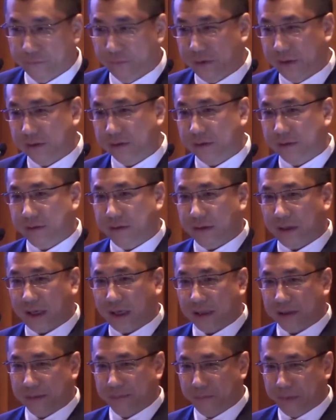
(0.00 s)
This
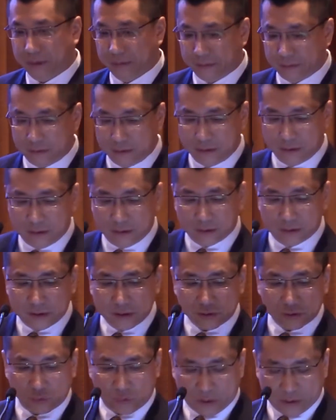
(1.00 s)
has been
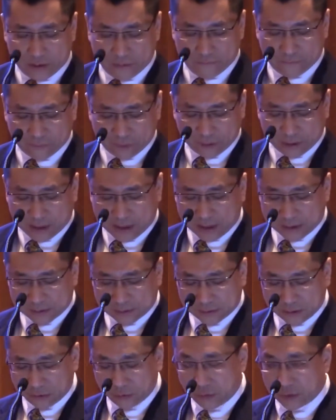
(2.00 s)
this way for the
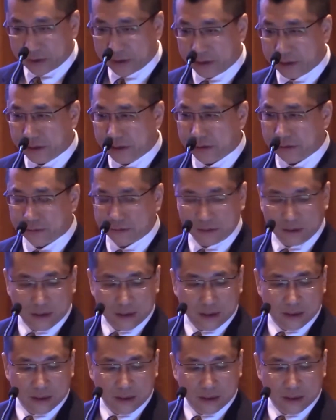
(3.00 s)
last 20 years,